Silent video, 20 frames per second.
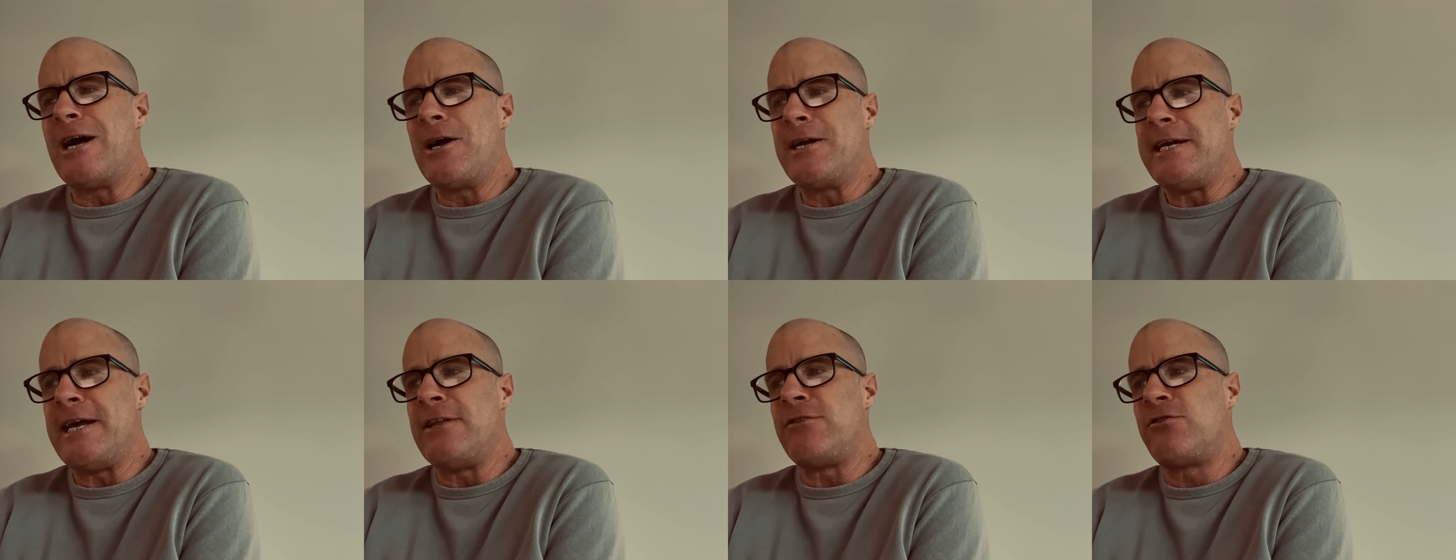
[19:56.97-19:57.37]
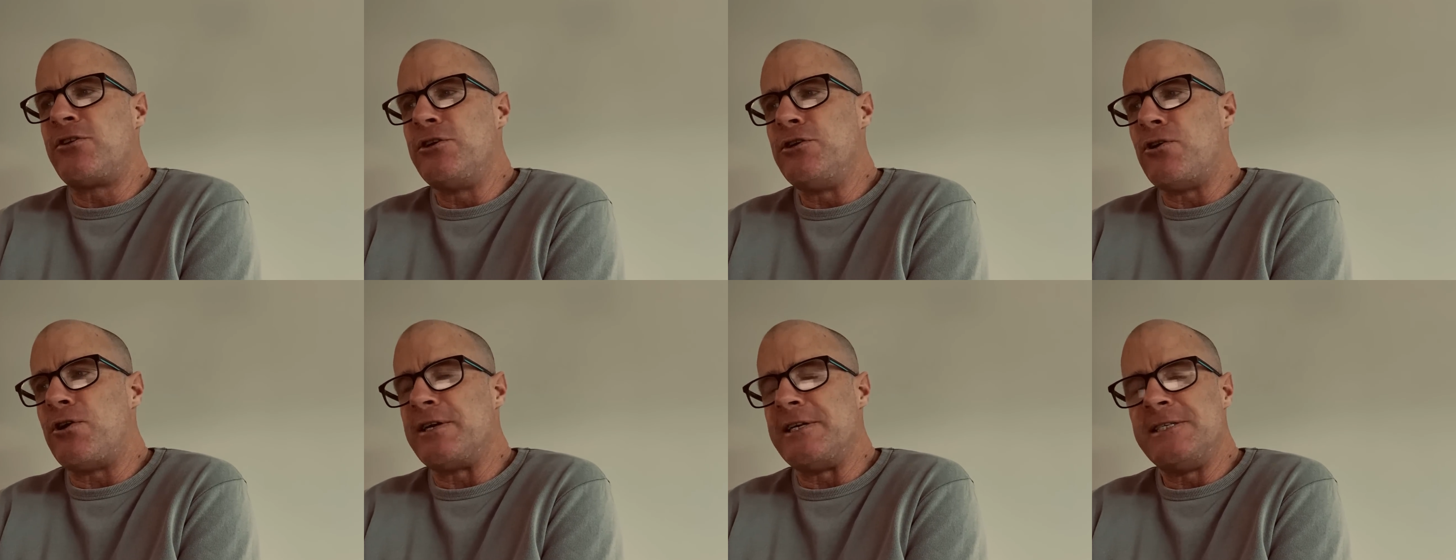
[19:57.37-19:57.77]
Only had
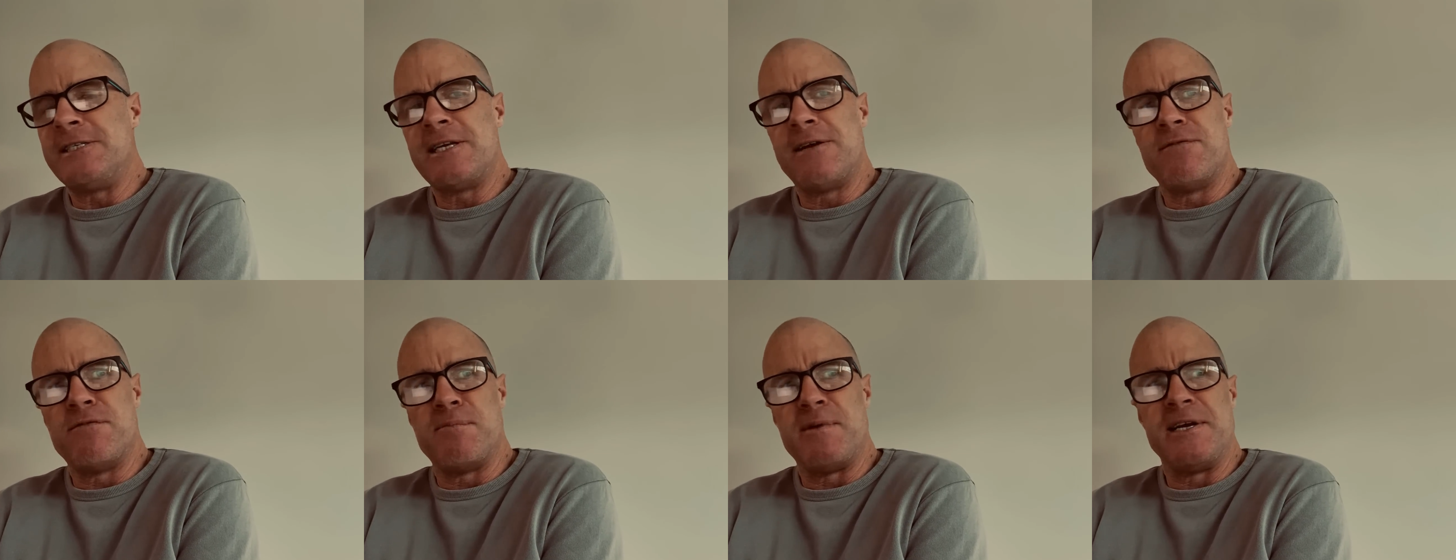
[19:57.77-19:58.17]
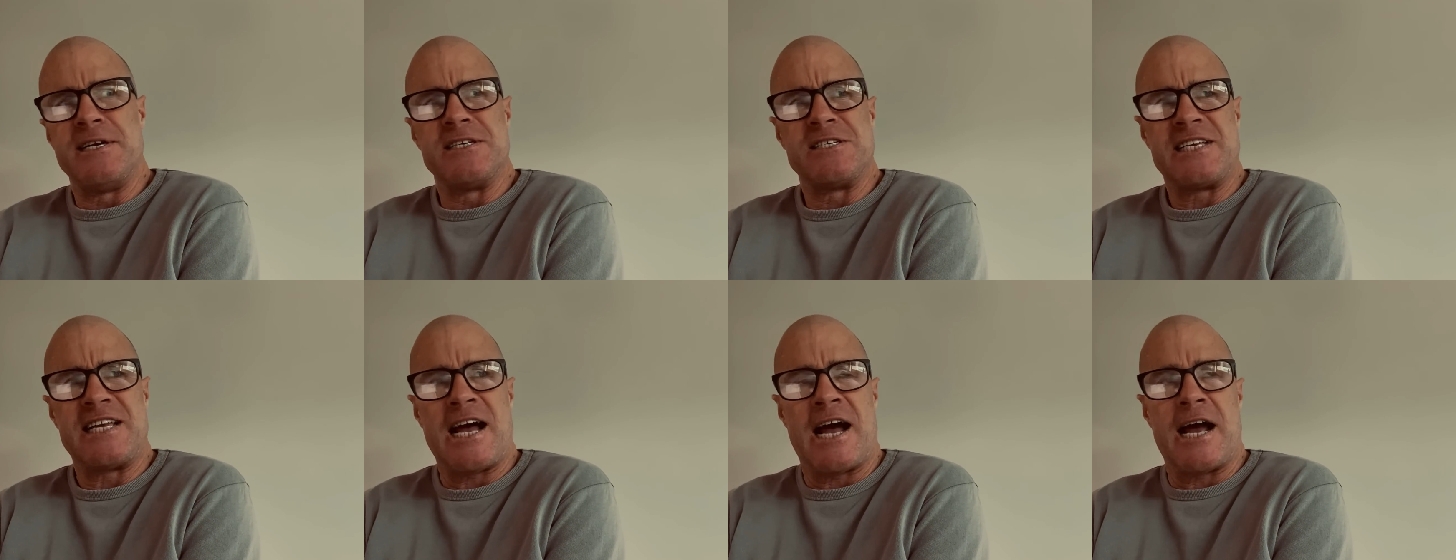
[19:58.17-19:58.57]
297
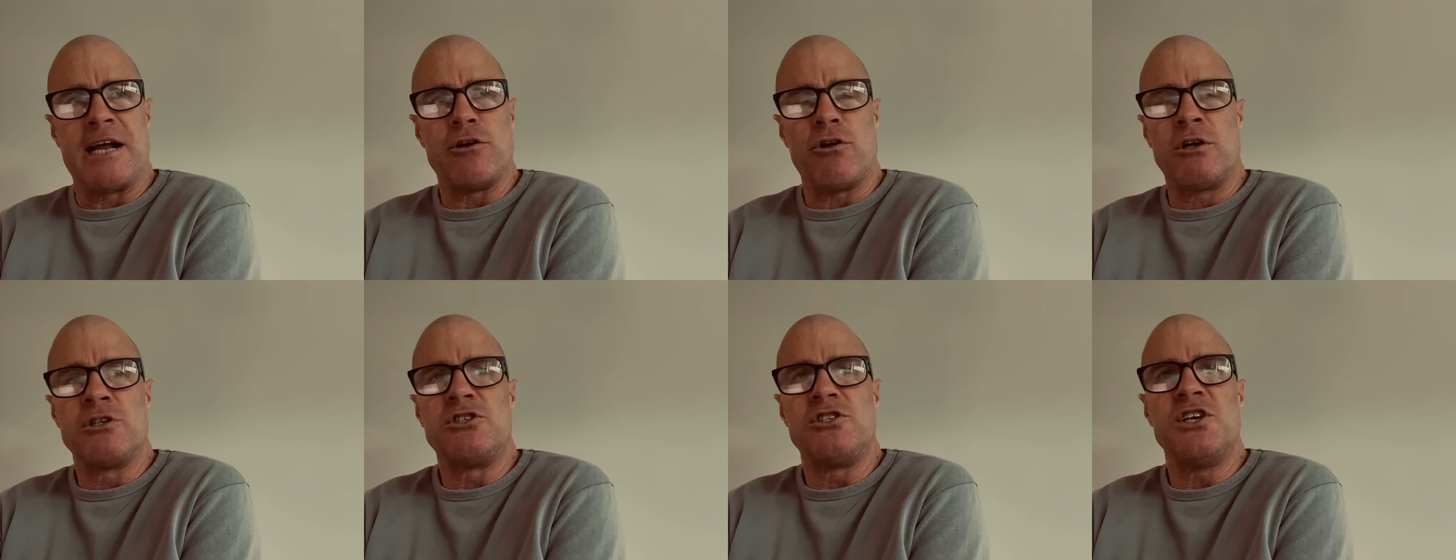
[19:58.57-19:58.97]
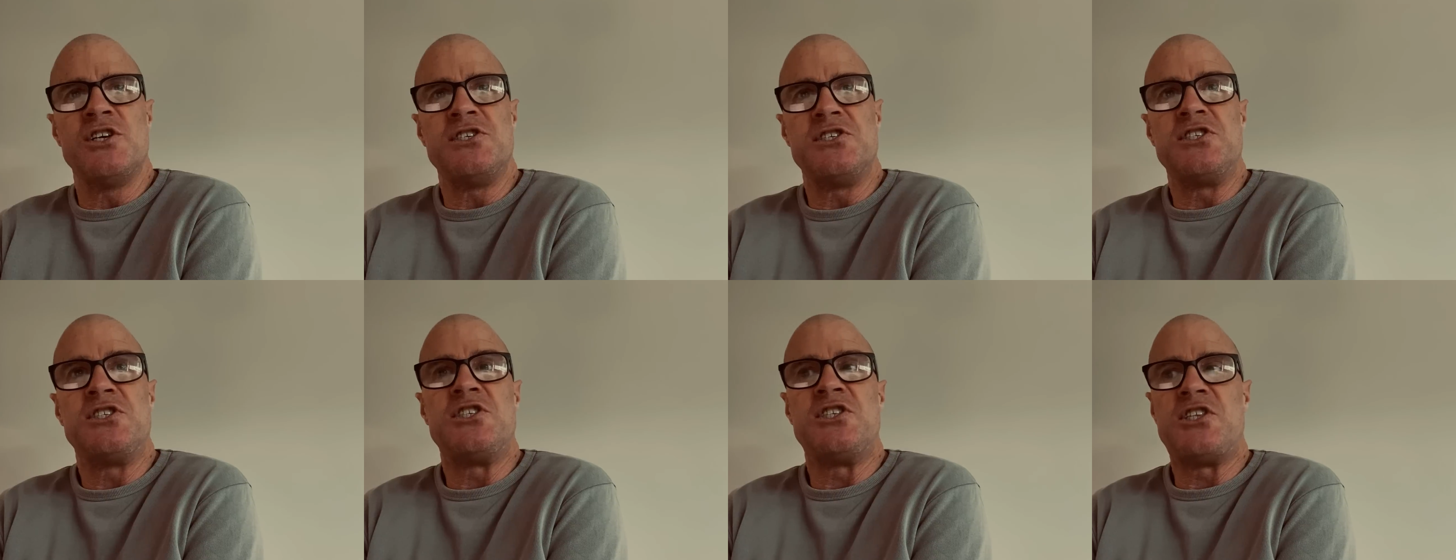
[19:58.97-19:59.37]
metres gained. I
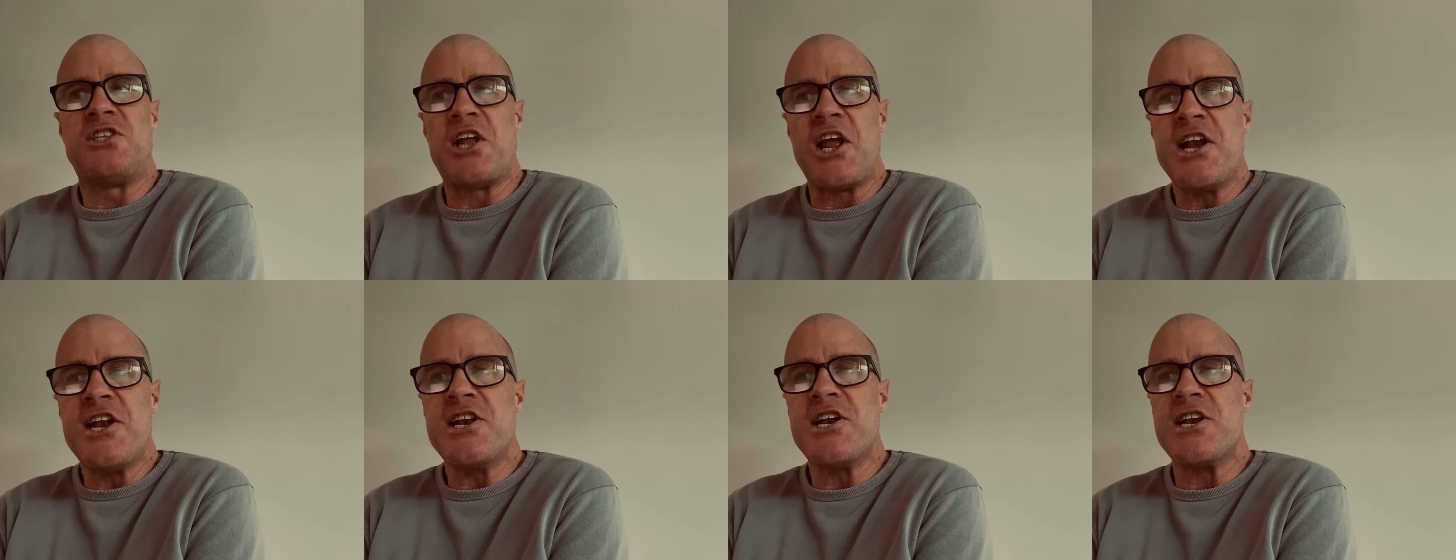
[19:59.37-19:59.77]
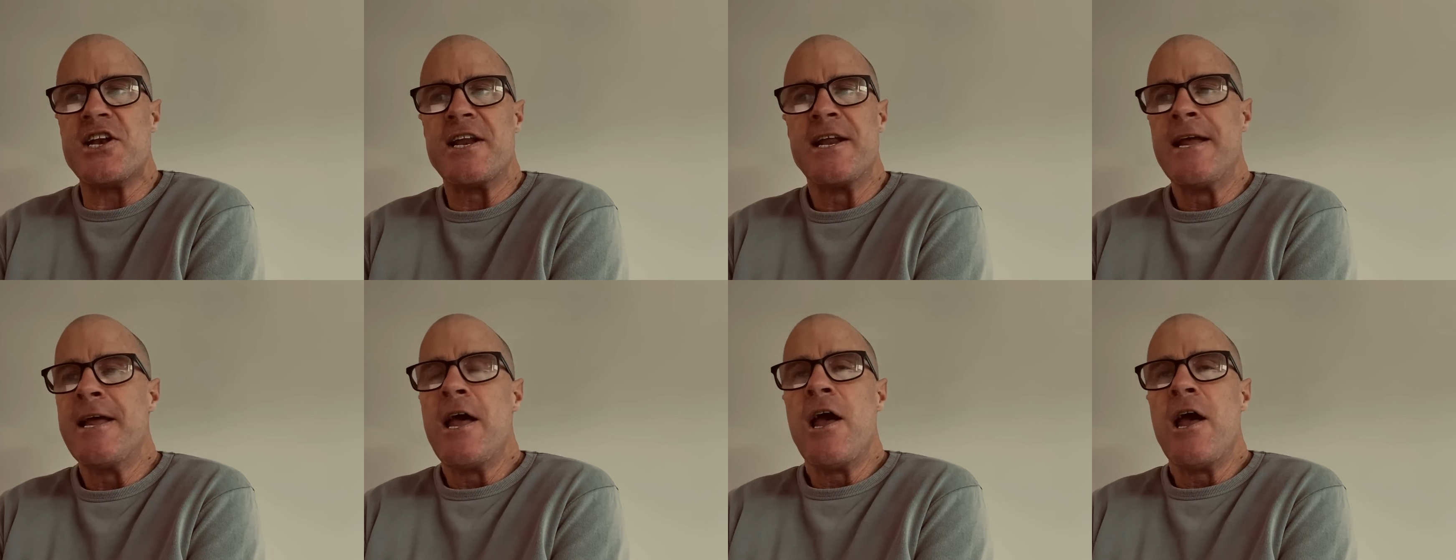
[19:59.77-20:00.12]
didn't